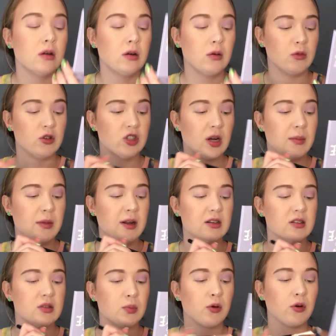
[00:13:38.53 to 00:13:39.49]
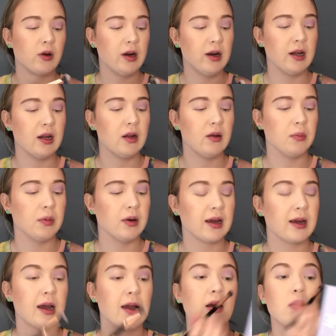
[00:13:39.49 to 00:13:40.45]
which I mean is pretty, but I
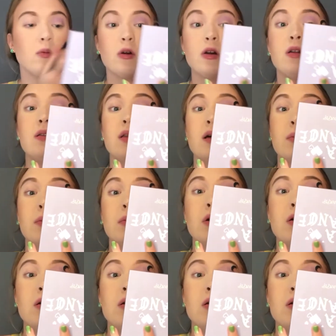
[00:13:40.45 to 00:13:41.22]
kind of wanted them